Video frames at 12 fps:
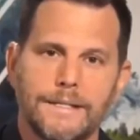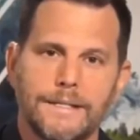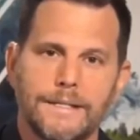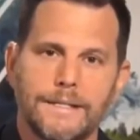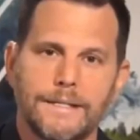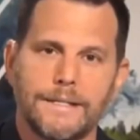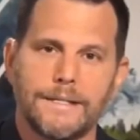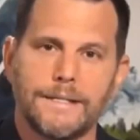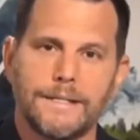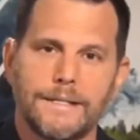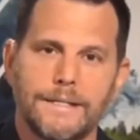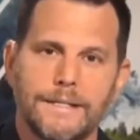
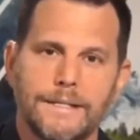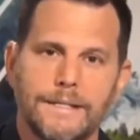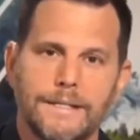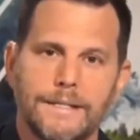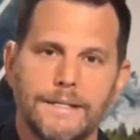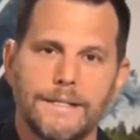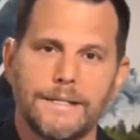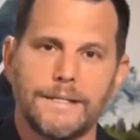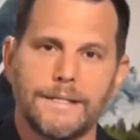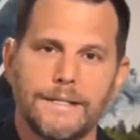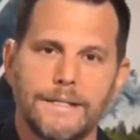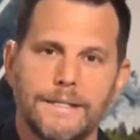
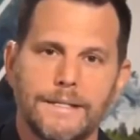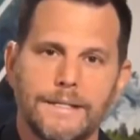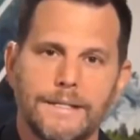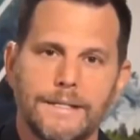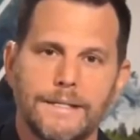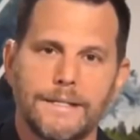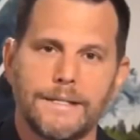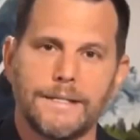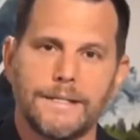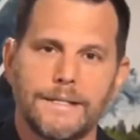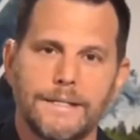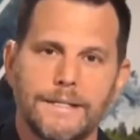
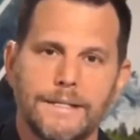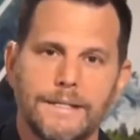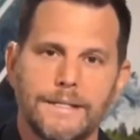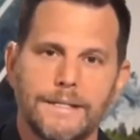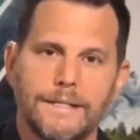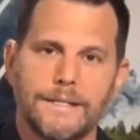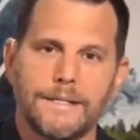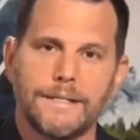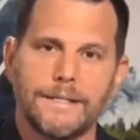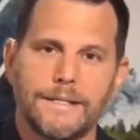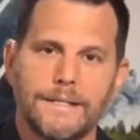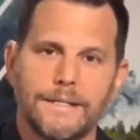
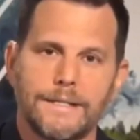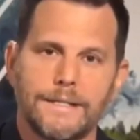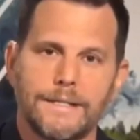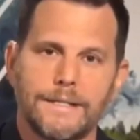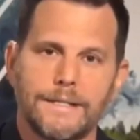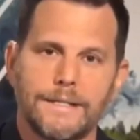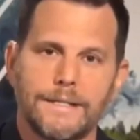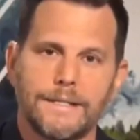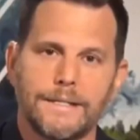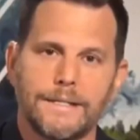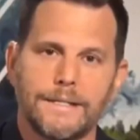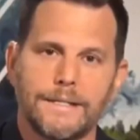
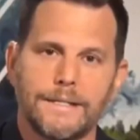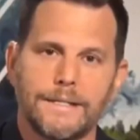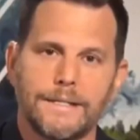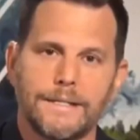No words are spoken by the person on screen.